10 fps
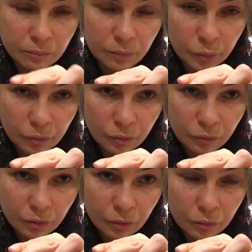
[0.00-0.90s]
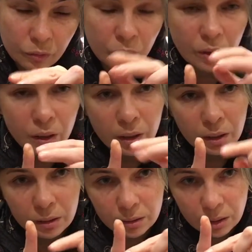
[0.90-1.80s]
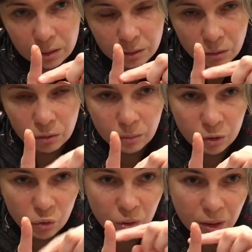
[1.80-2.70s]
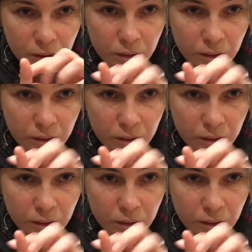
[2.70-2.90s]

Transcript: point of growth that's gonna be triggered